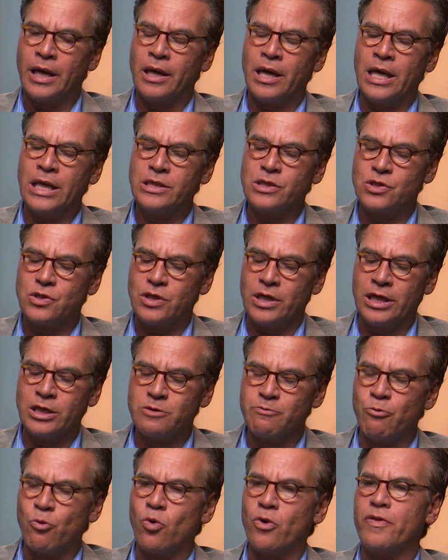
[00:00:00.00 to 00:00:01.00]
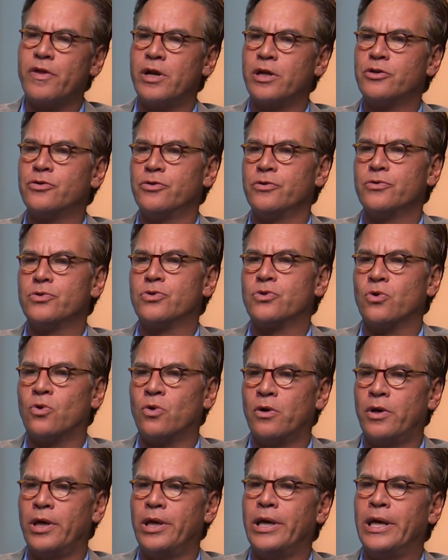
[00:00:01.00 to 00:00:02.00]
it's more than a true
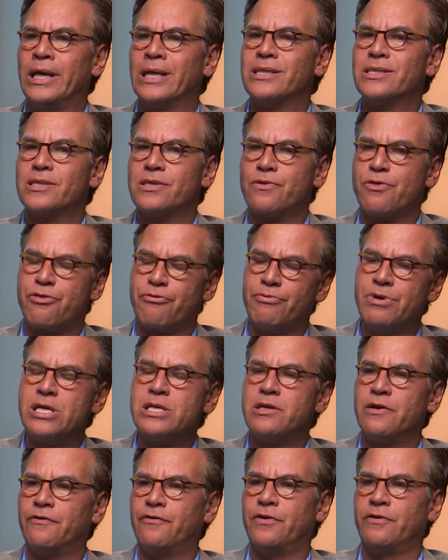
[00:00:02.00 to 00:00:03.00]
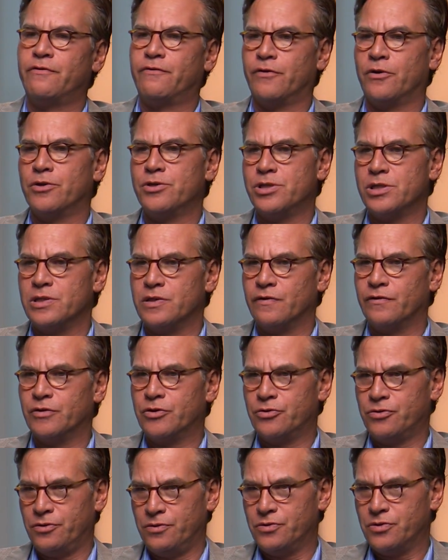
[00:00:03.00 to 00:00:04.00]
story. It's three different versions of a
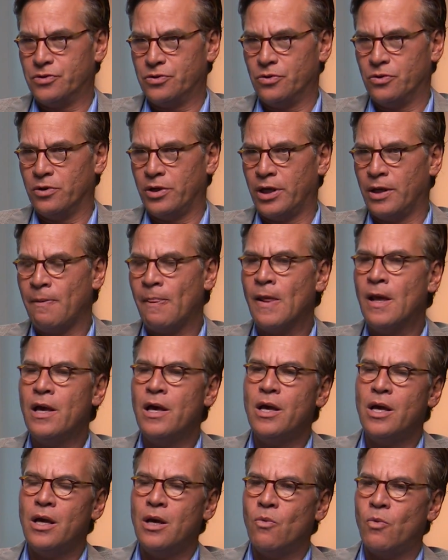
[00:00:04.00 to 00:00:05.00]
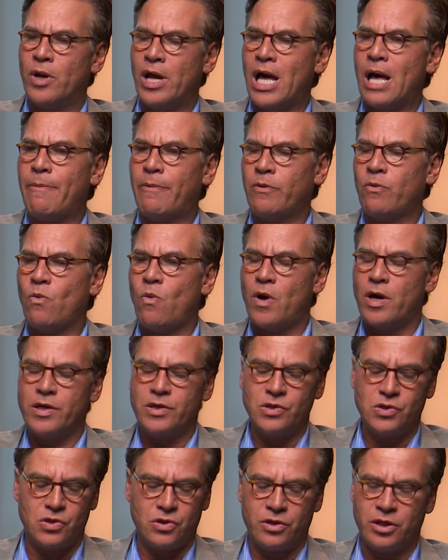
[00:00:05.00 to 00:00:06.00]
true story. What happened
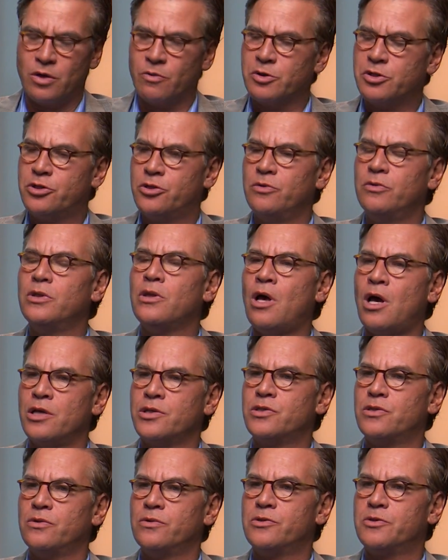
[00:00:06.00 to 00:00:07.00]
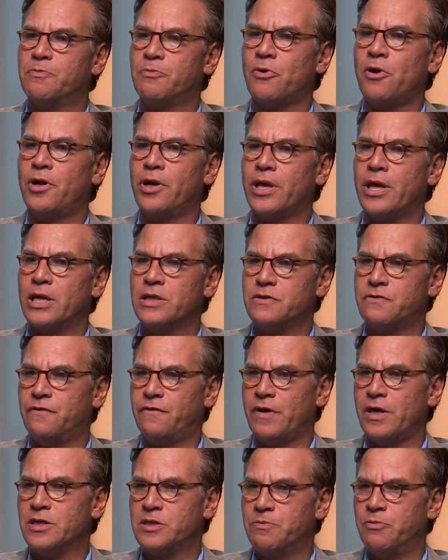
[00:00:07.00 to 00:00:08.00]
was there were two lawsuits brought against
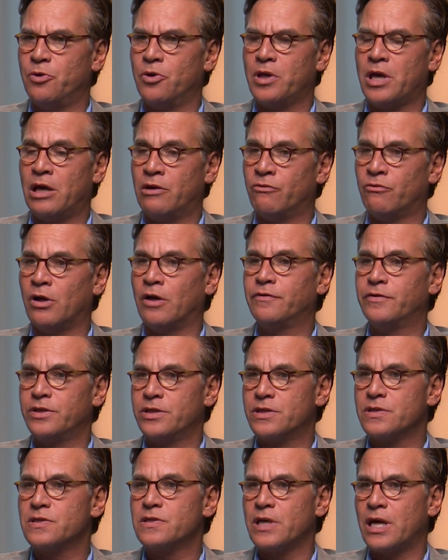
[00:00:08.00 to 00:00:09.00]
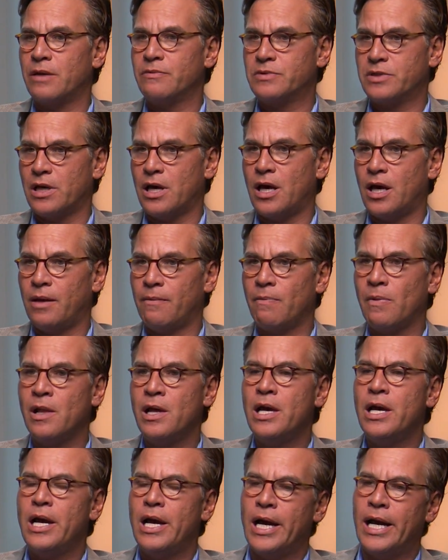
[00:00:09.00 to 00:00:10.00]
Facebook at roughly the same time.
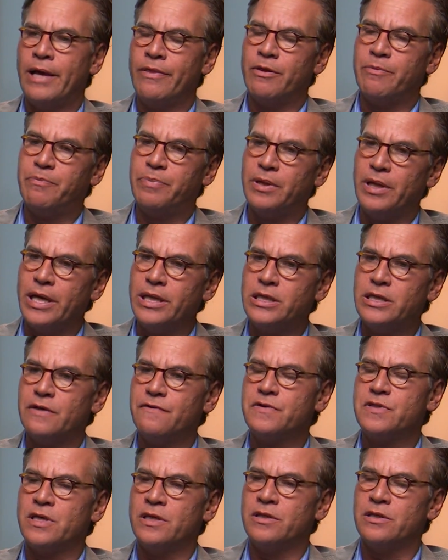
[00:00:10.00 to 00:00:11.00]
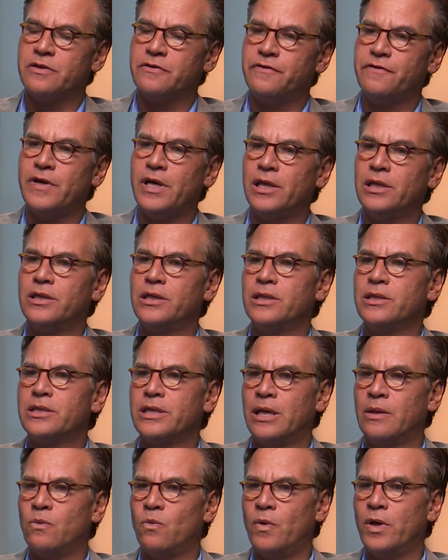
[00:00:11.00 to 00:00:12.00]
And the plaintiffs and the defendant
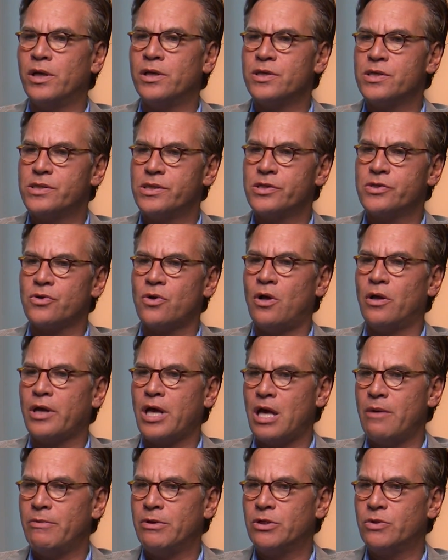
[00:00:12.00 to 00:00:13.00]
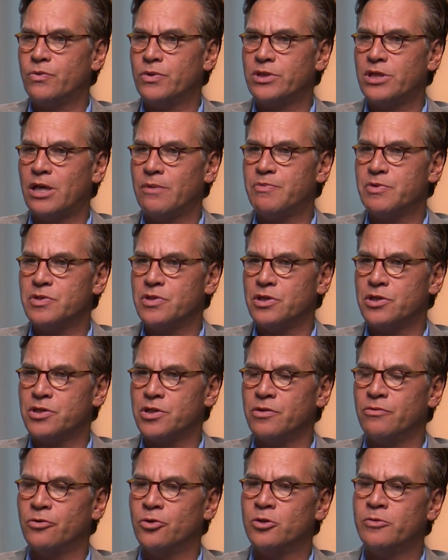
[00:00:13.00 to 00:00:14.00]
and witnesses all came into a
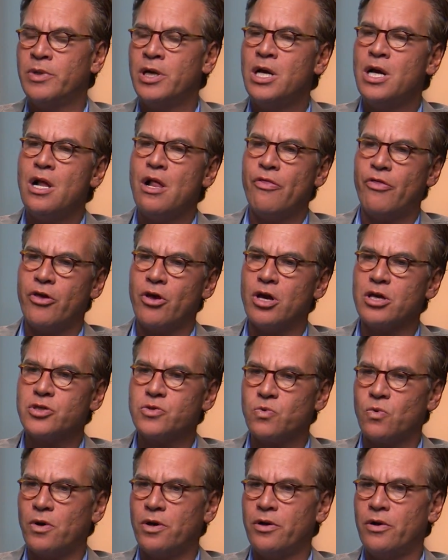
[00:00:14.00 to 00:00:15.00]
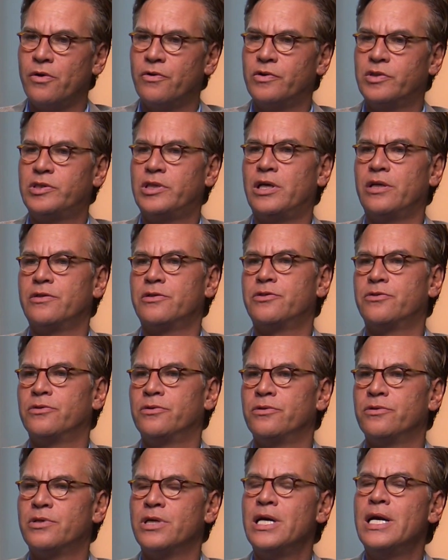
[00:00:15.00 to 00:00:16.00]
deposition room. They all swore an oath to tell the
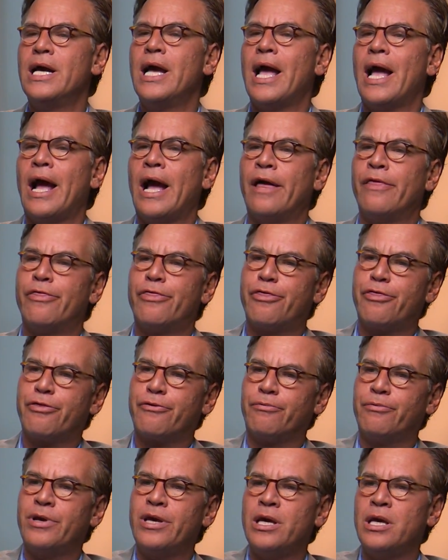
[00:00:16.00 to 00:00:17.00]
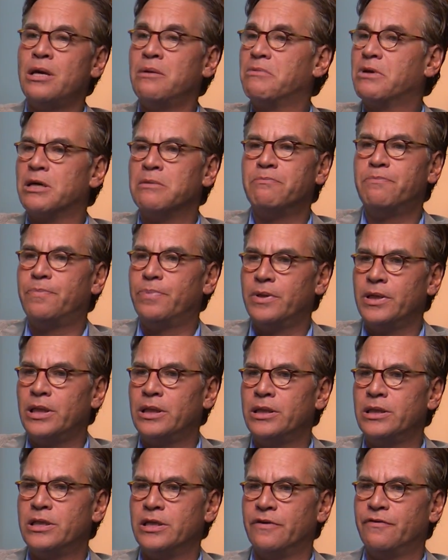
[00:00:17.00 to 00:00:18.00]
truth. And three
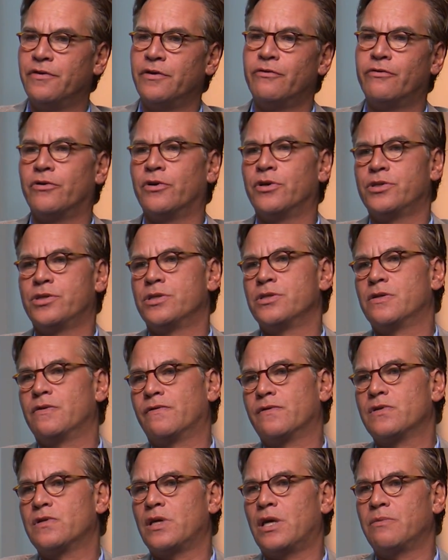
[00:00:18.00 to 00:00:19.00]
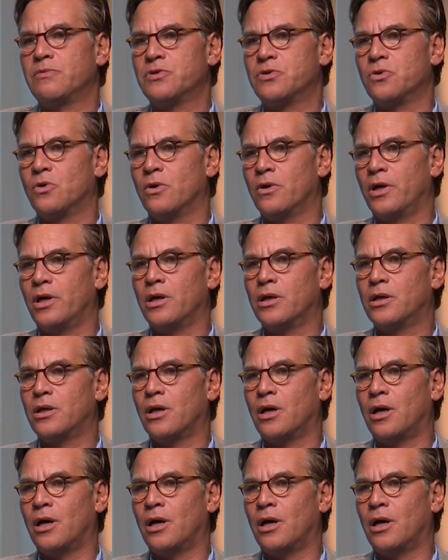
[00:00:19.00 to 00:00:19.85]
completely different versions of the same story